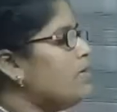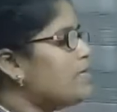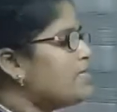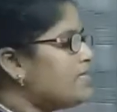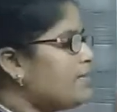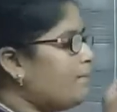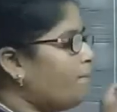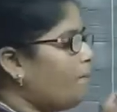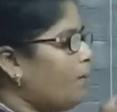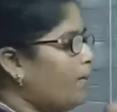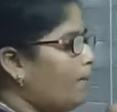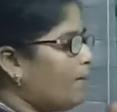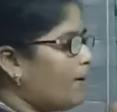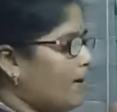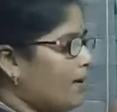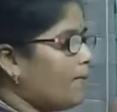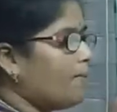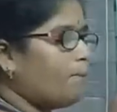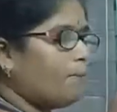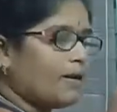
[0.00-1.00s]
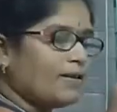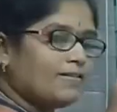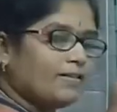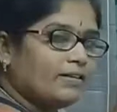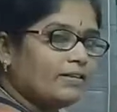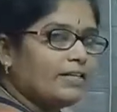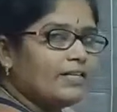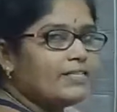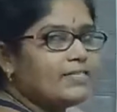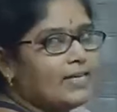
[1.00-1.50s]
Simple
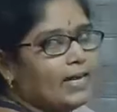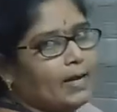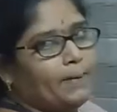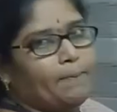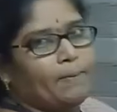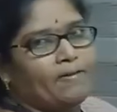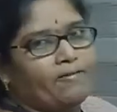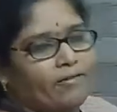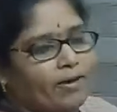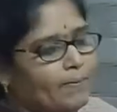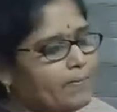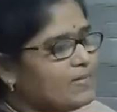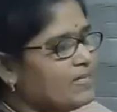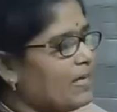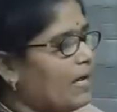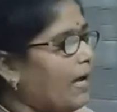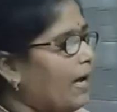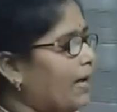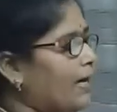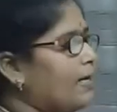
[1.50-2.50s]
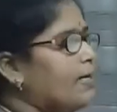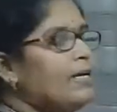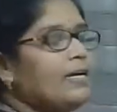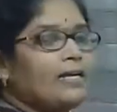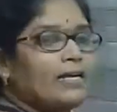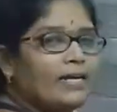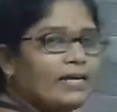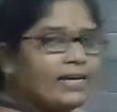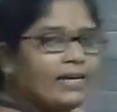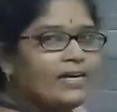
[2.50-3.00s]
present tense helping verbs
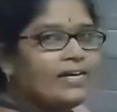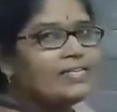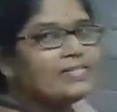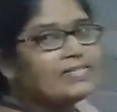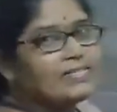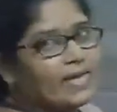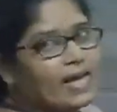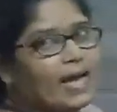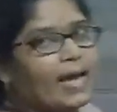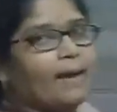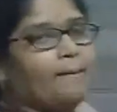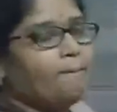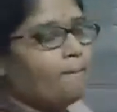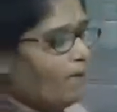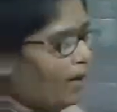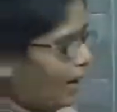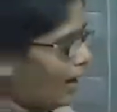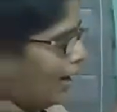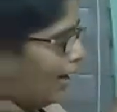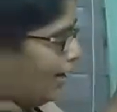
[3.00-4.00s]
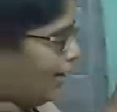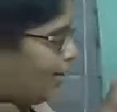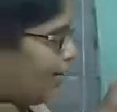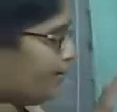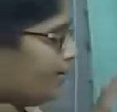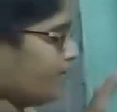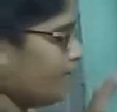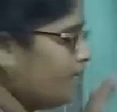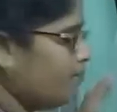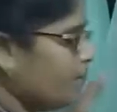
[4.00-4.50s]
are is, am,
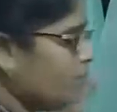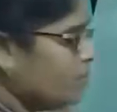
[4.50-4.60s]
are.